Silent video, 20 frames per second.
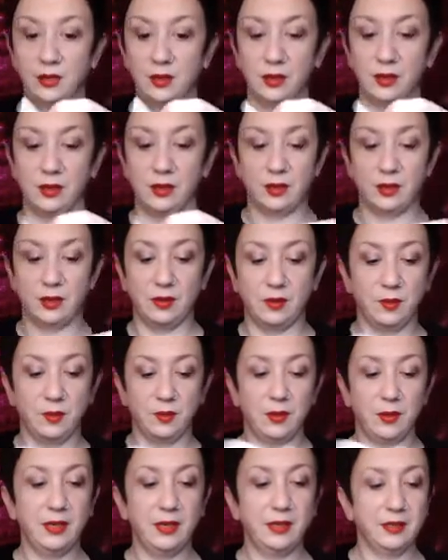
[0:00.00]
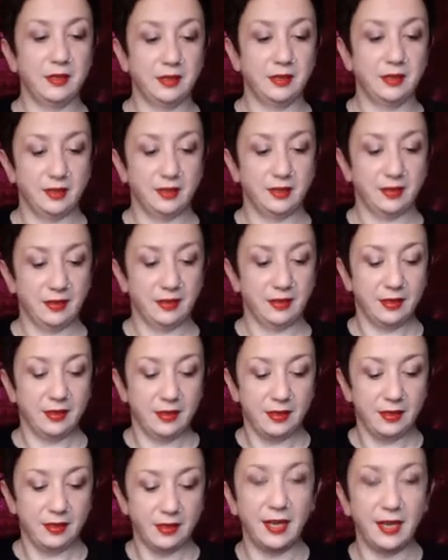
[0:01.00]
So there's one.
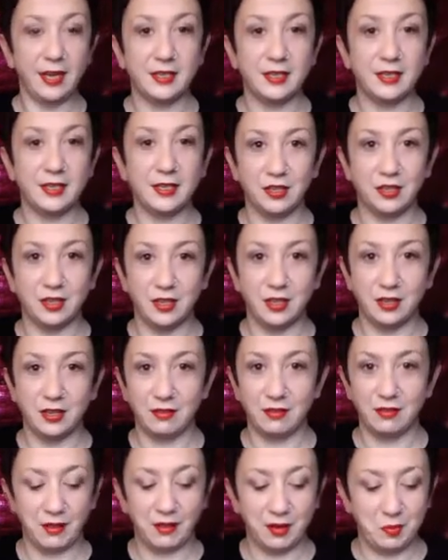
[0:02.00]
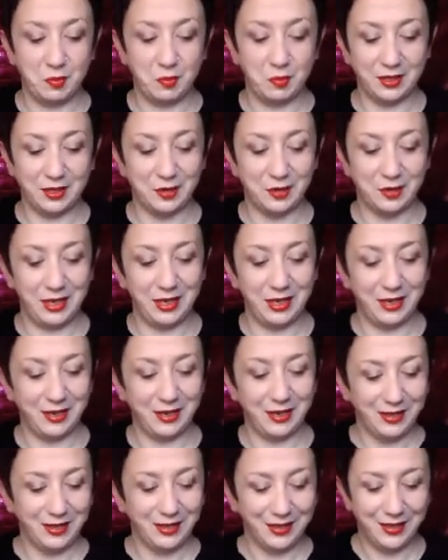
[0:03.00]
I get to do the fun bits really.
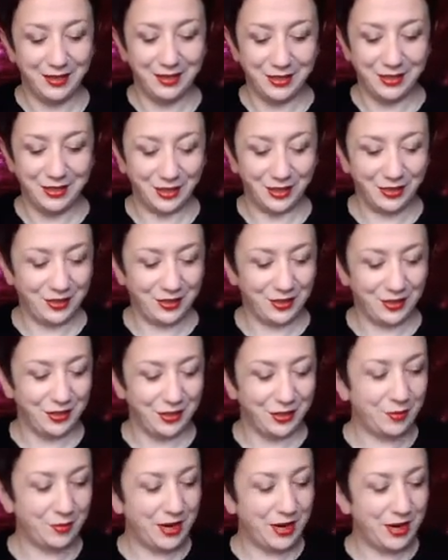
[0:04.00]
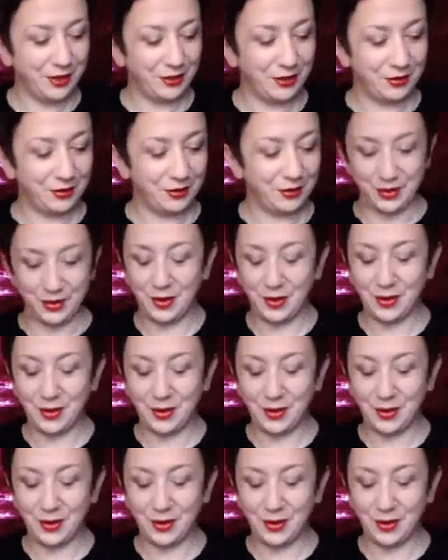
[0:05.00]
So thread it through the